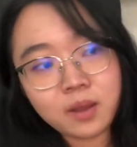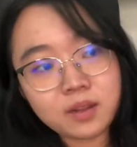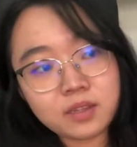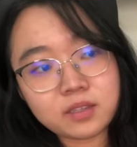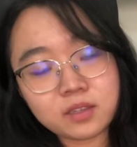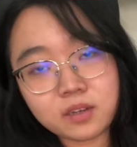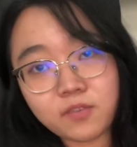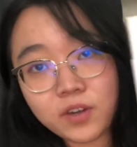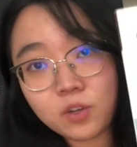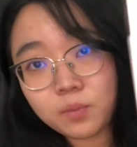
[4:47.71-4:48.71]
This is a
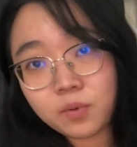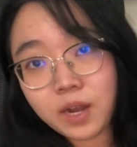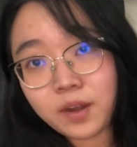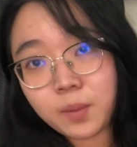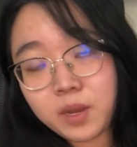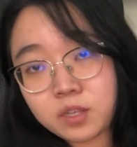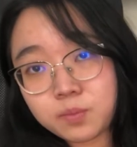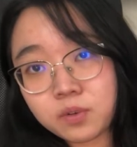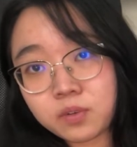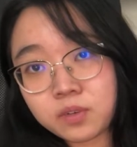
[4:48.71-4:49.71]
very good book. I recommend this
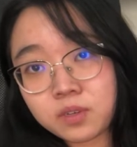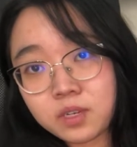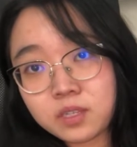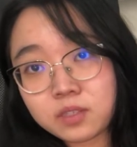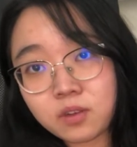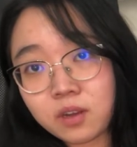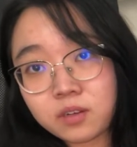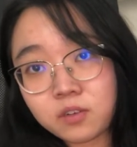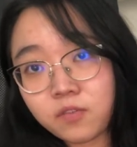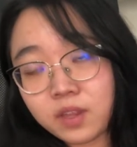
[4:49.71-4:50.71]
book. This is not
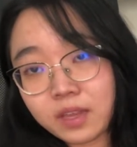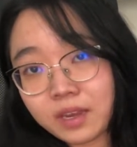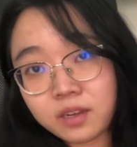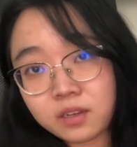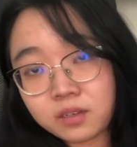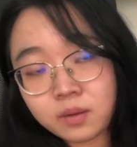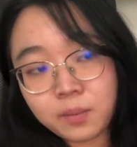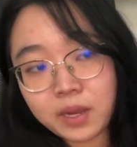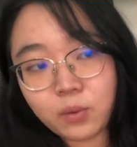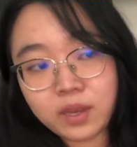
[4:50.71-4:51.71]
affiliated,
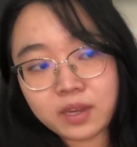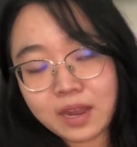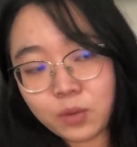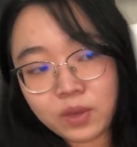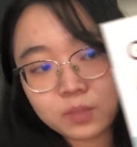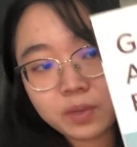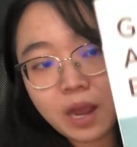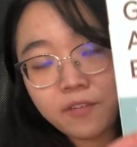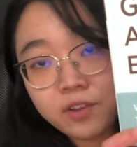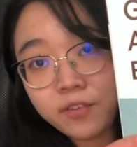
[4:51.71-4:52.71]
by the way, in any ways, but I
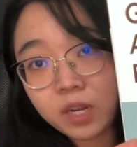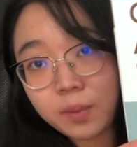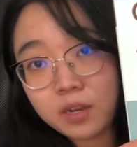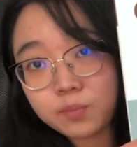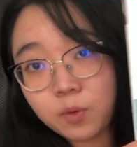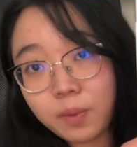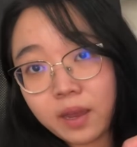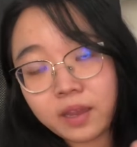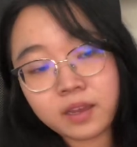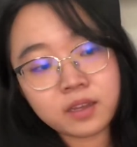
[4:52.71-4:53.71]
really recommend this book
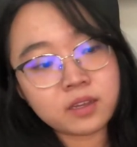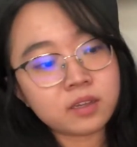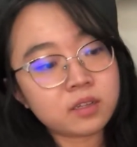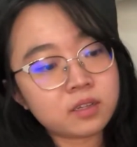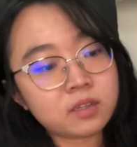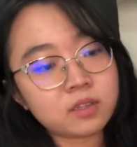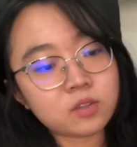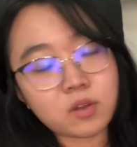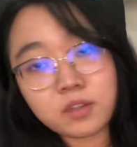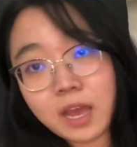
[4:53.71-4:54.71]
by
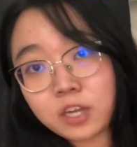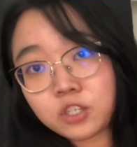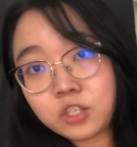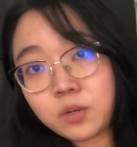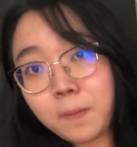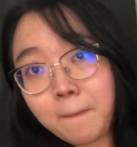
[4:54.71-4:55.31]
Donald Asher.